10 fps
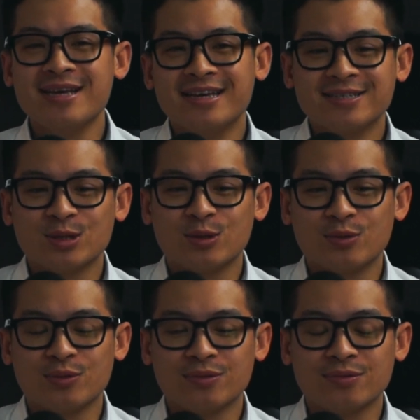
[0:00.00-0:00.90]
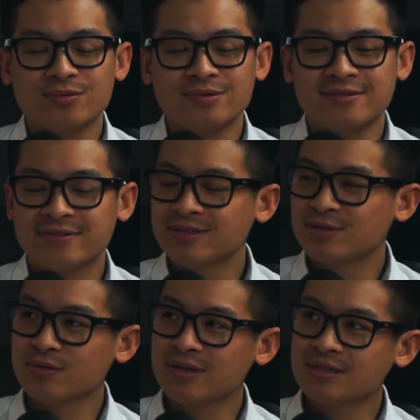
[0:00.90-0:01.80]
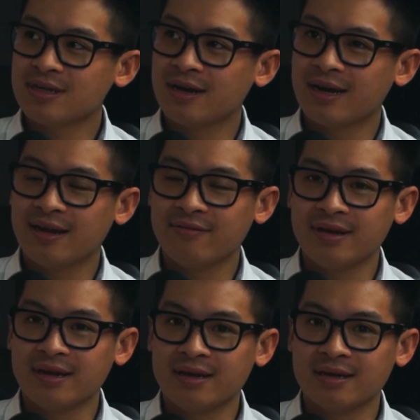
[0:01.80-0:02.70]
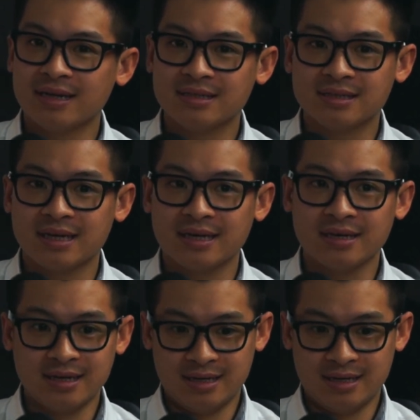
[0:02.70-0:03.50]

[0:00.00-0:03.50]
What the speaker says: So if the students are having, let's say,